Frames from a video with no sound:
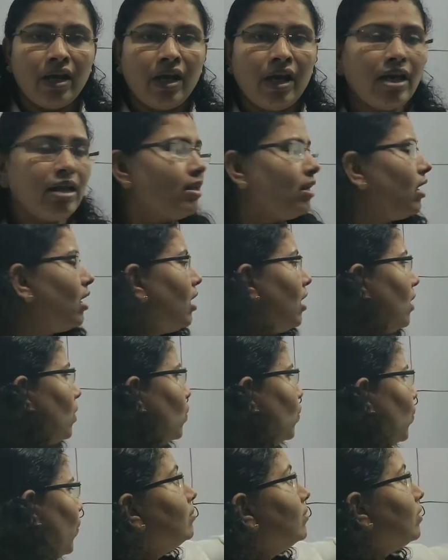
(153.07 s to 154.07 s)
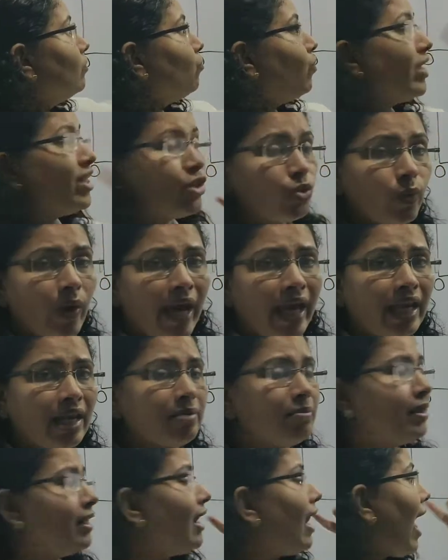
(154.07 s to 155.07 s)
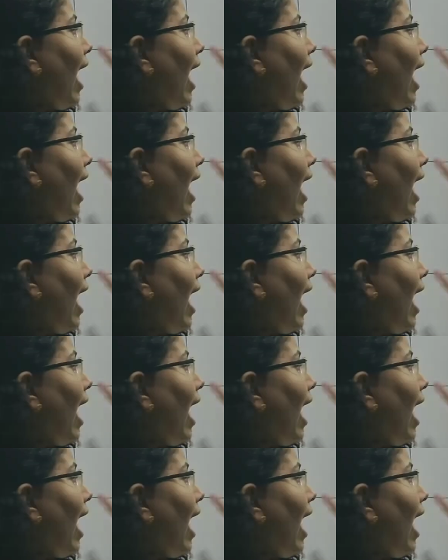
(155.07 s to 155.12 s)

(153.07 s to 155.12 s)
And which variable